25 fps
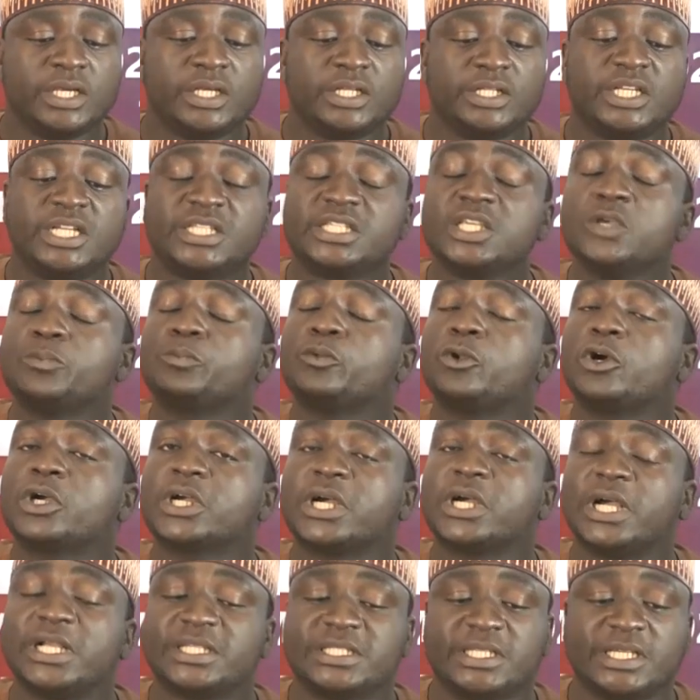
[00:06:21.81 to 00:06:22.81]
This
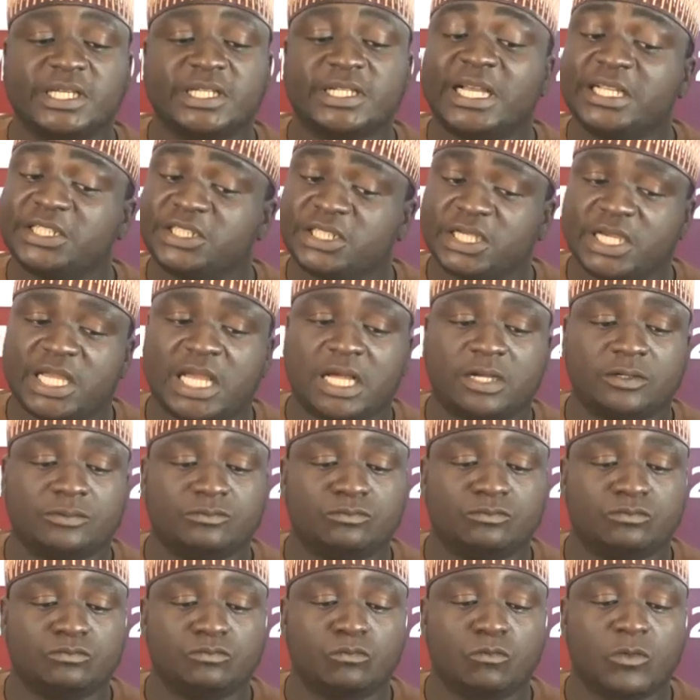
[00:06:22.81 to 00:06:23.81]
hypocrisy in Nigeria
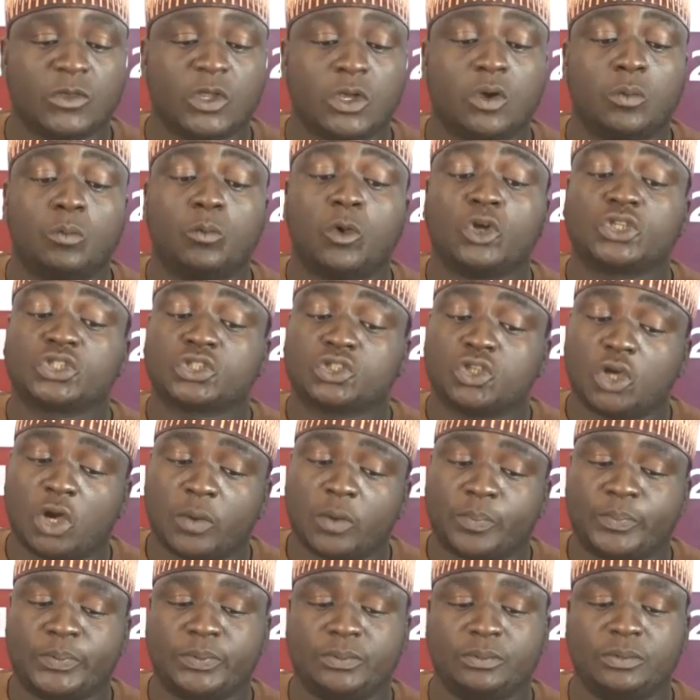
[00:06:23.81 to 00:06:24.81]
must
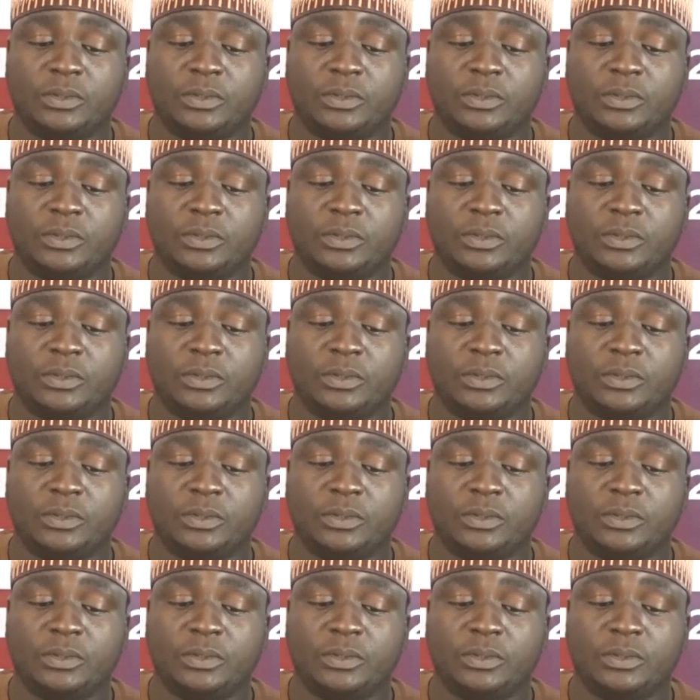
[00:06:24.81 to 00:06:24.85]
stop,